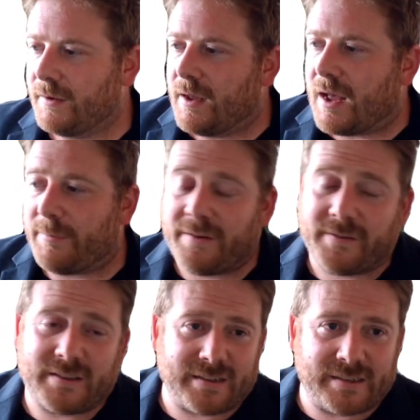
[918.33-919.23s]
If
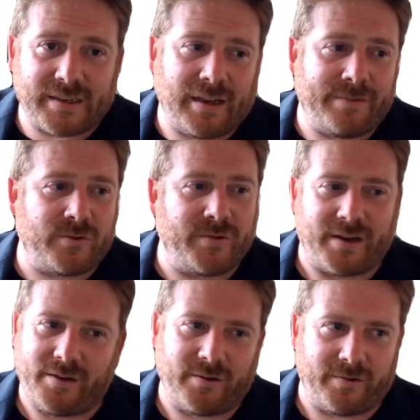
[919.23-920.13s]
it's at C level,
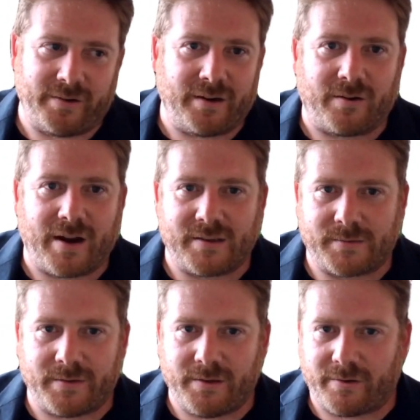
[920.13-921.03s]
then you're in a great
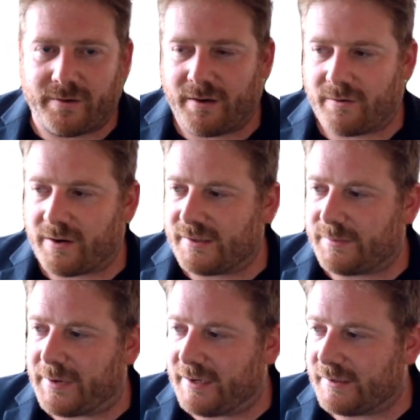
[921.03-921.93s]

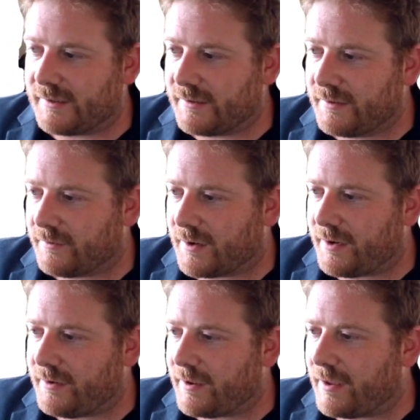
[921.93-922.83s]
space,
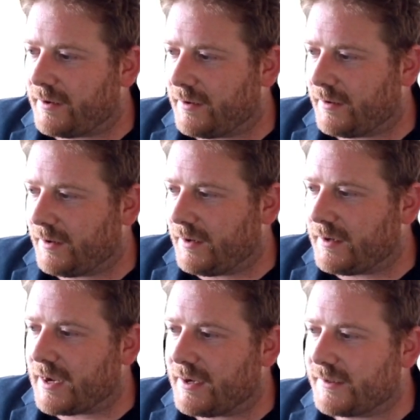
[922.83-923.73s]
right? It
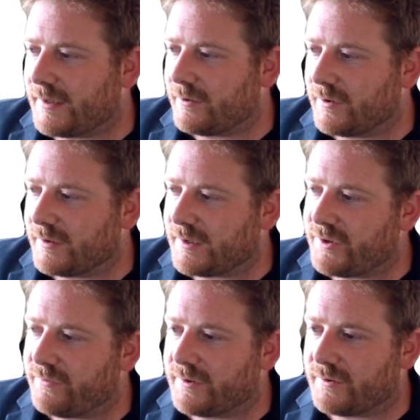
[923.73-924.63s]
indicates that
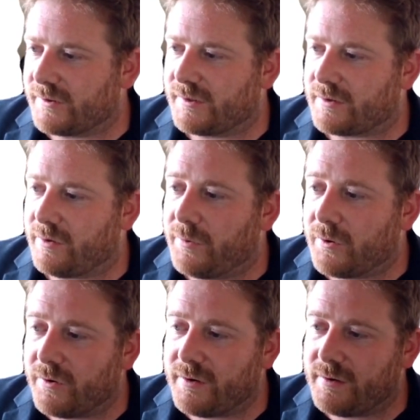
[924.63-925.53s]
organization resources are
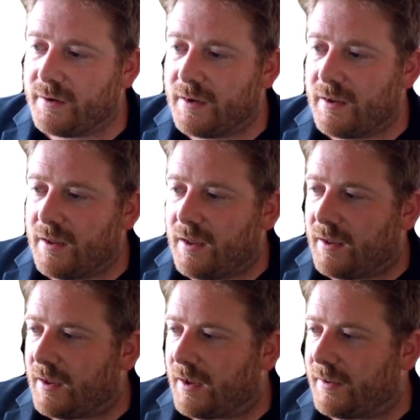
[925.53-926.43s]
important.
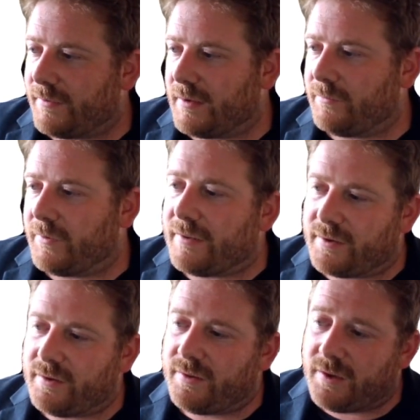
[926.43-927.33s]

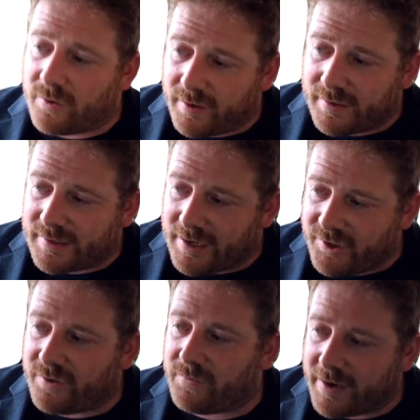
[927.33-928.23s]
The
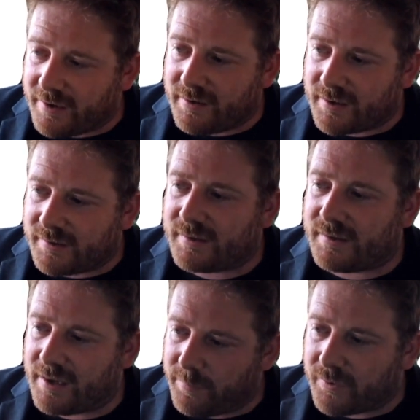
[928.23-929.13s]
organization recognizes
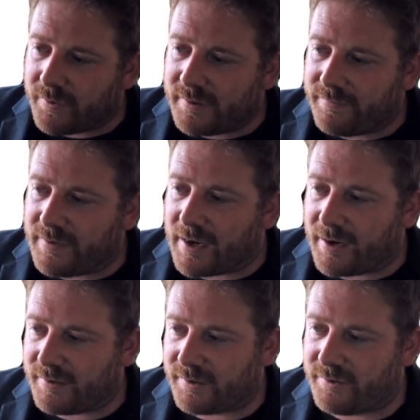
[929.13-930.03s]
the importance of
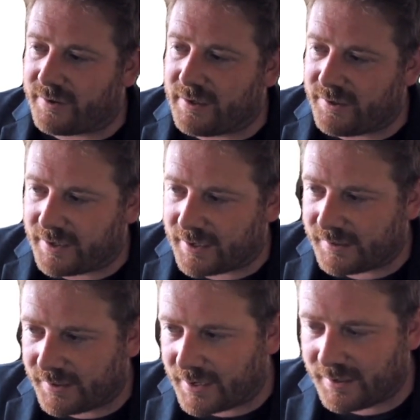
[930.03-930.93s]
data as a strategic
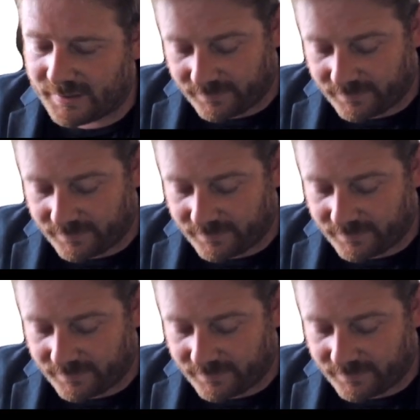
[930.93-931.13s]
asset and is